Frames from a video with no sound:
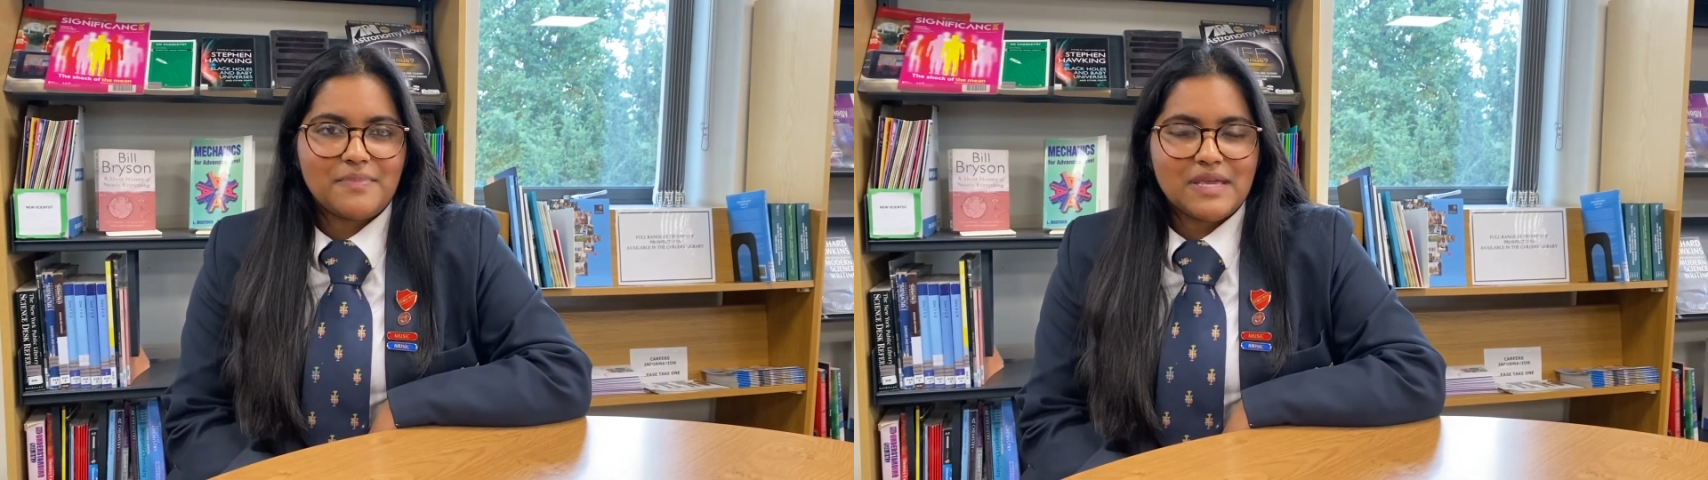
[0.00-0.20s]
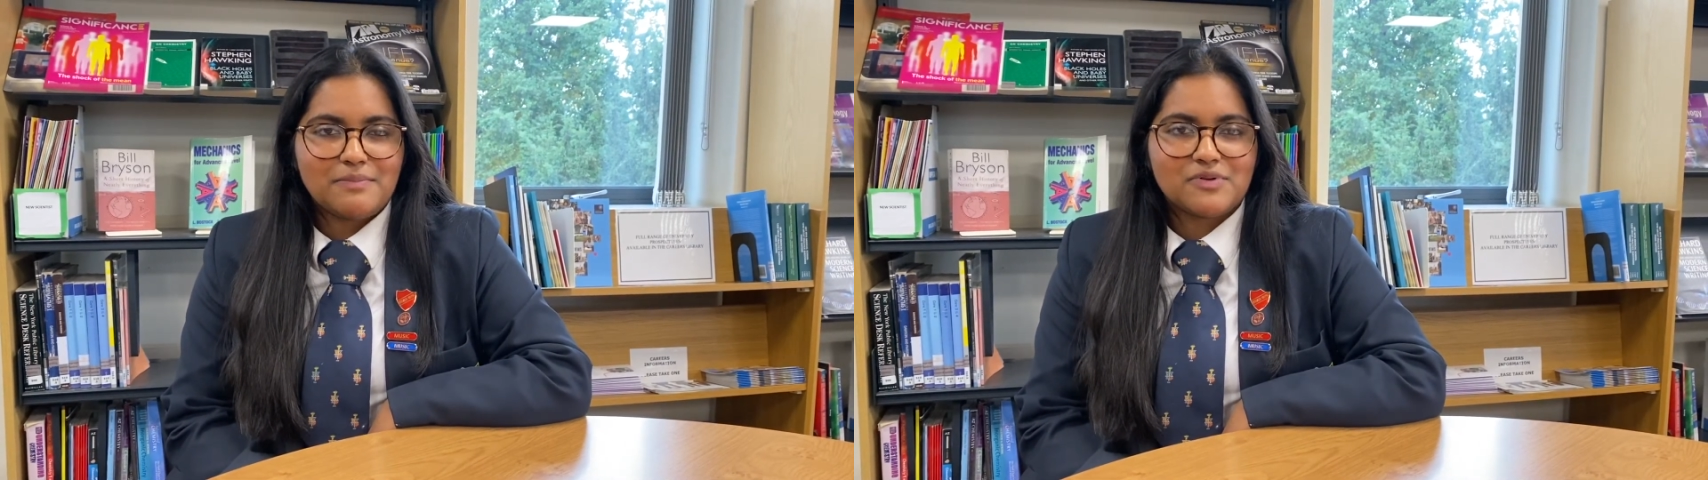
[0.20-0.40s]

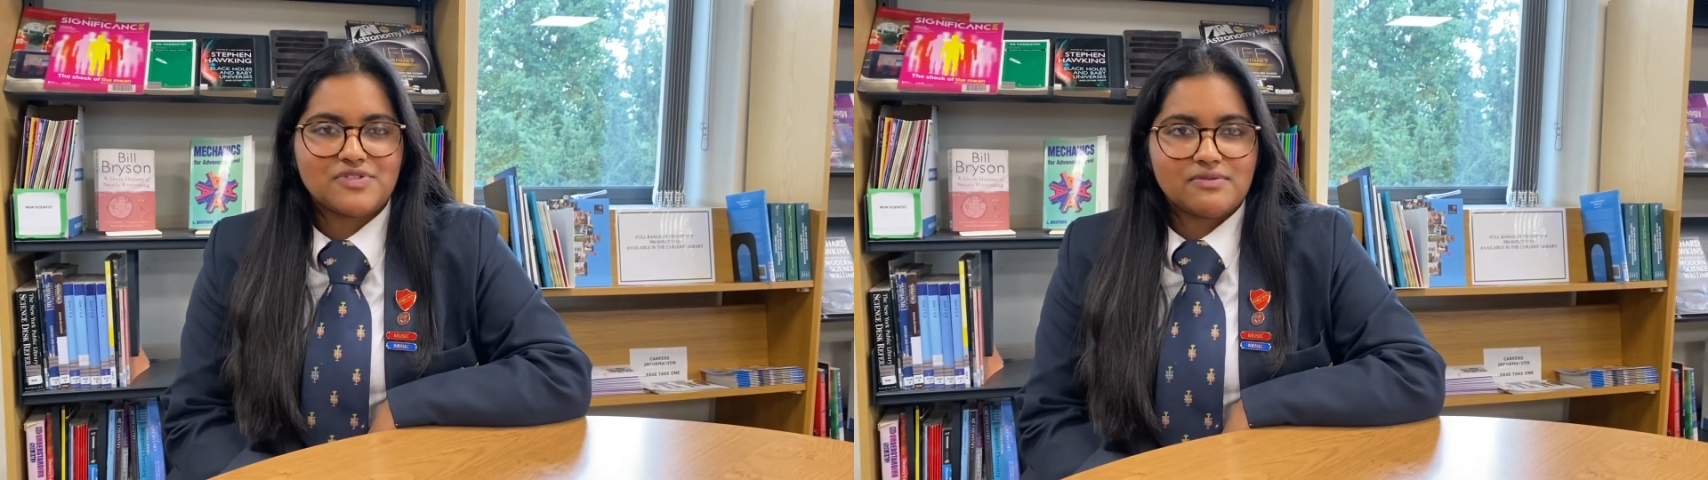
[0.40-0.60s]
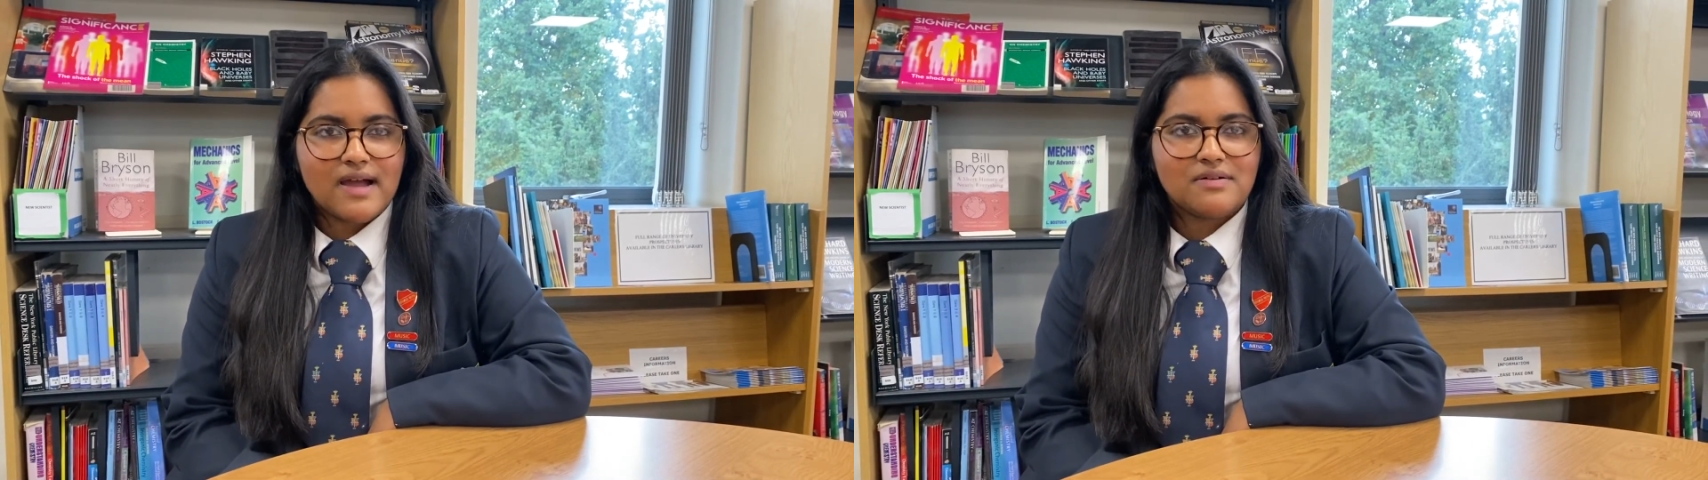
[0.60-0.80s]
people
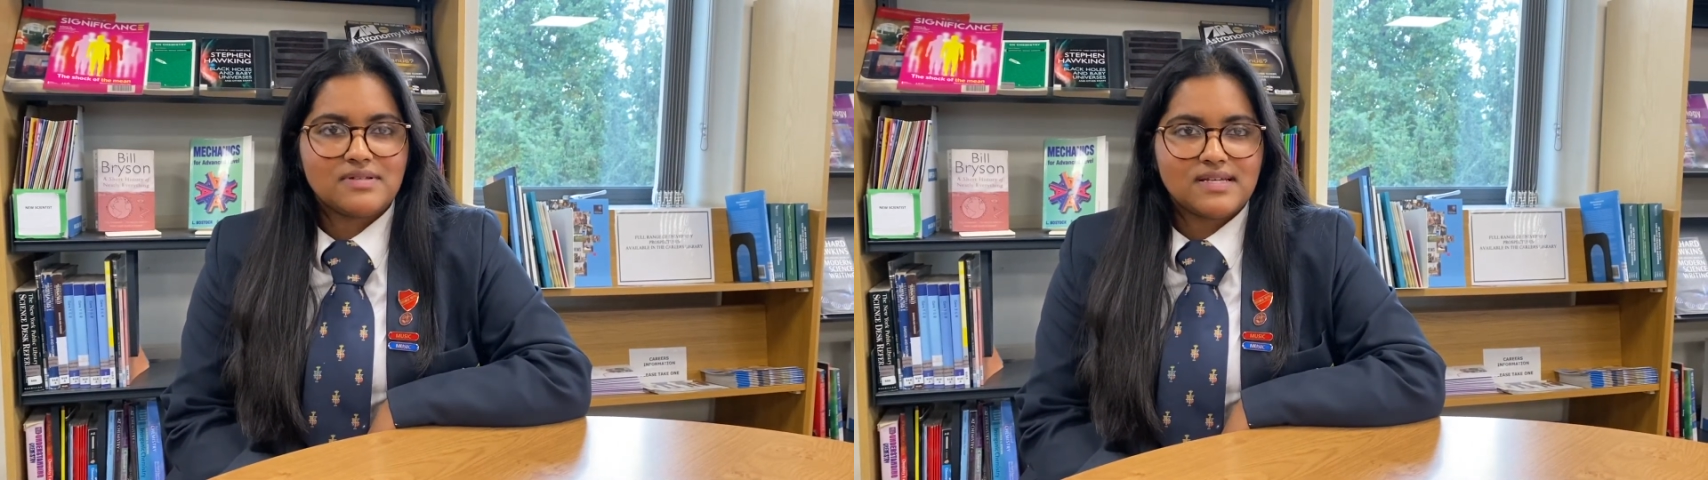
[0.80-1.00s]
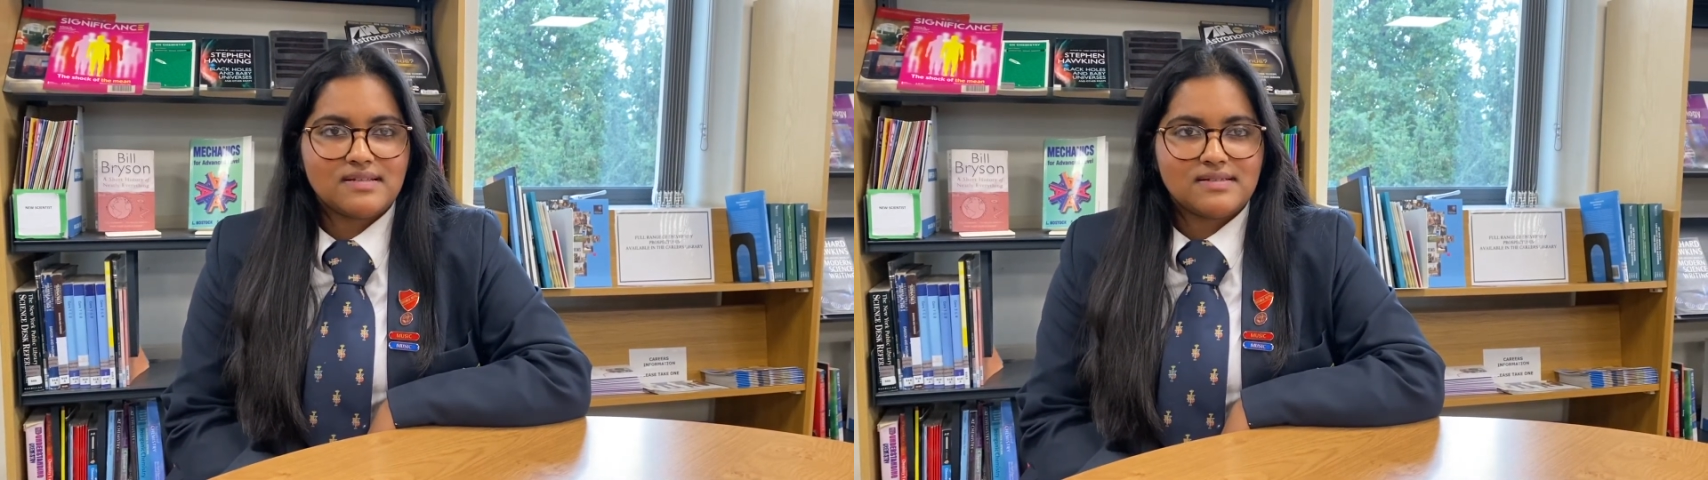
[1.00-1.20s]

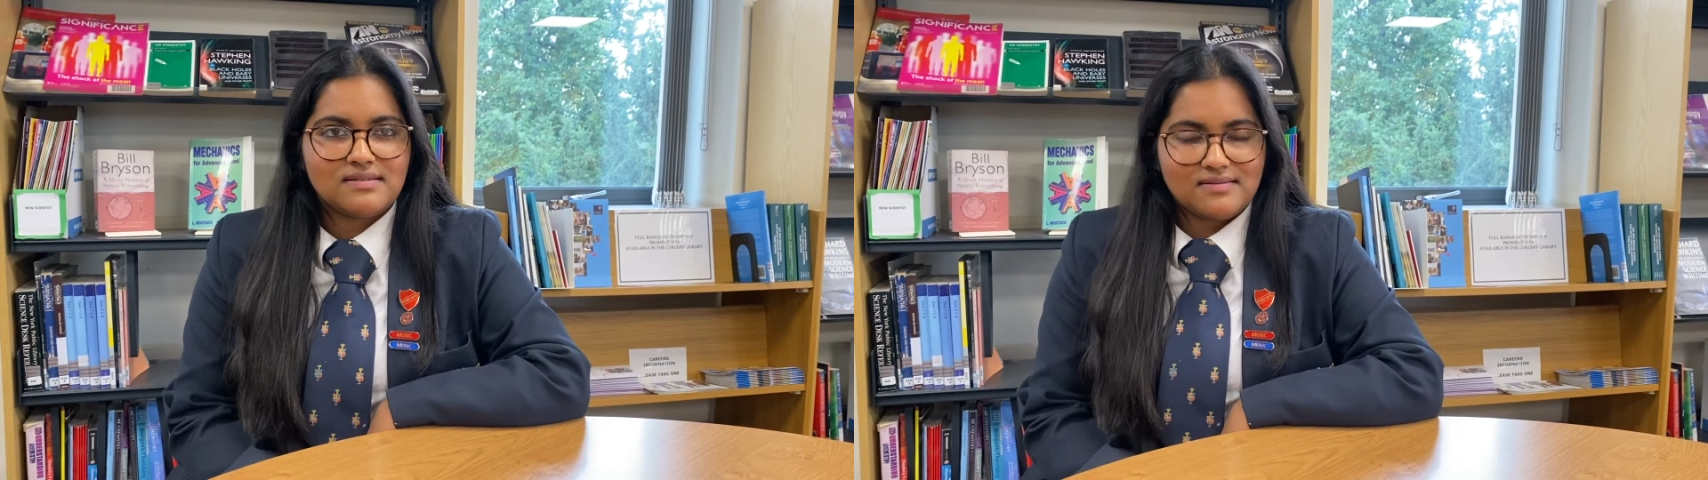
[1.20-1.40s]
surrounded